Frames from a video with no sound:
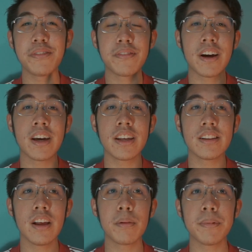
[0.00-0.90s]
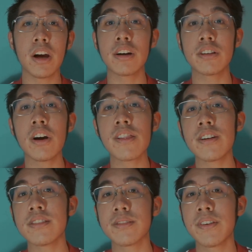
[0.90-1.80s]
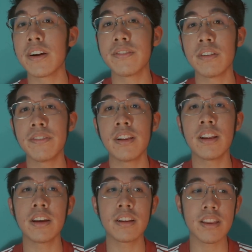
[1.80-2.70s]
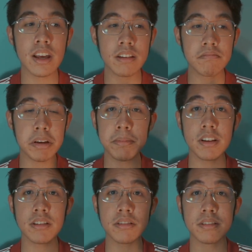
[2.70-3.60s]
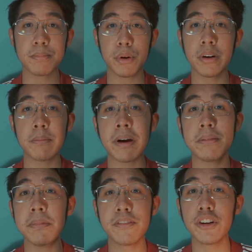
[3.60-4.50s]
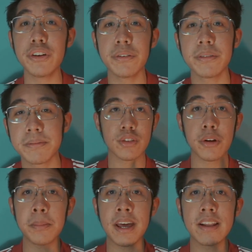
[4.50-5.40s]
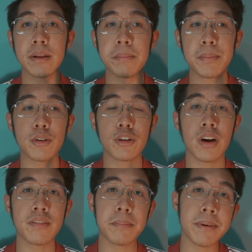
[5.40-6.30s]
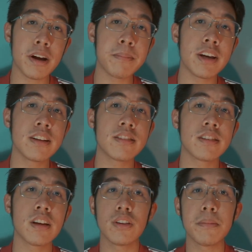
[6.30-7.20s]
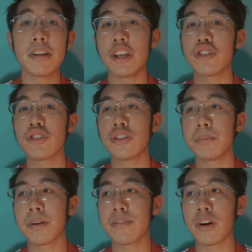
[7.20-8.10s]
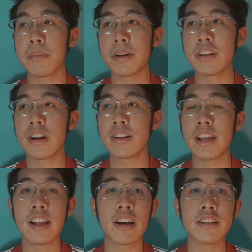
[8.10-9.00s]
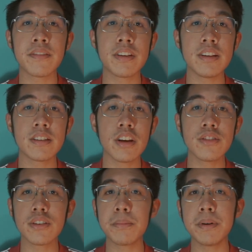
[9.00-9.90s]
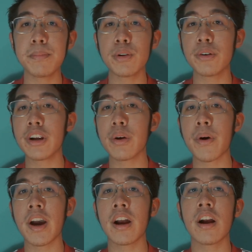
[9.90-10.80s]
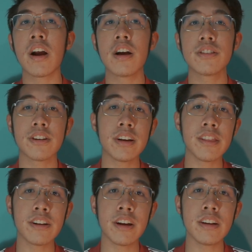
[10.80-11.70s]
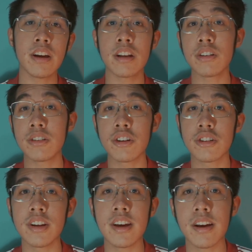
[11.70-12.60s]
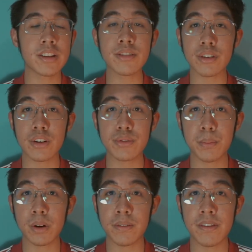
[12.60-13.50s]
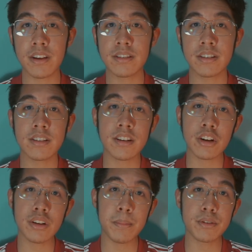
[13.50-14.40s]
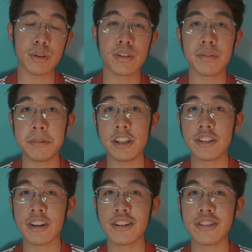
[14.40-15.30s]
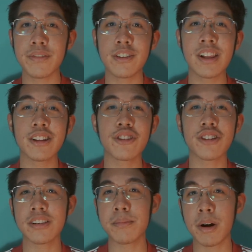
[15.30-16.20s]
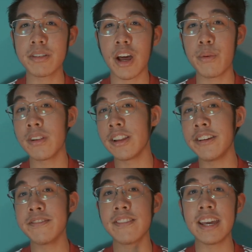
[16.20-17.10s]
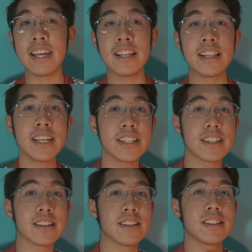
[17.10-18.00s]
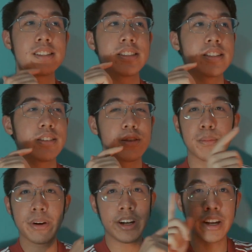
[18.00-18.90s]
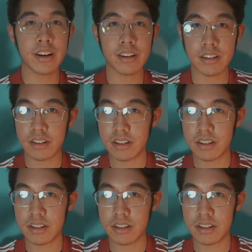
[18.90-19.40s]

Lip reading: If you find helping out others very fulfilling, then maybe this program might be for you. So you'll be handling people who have impairments, limitations in performing their daily activities, and some people who require strength training and conditioning. I discuss more of this in the second episode of PT Sesh. If you'd like to check them out, I will leave a link somewhere here.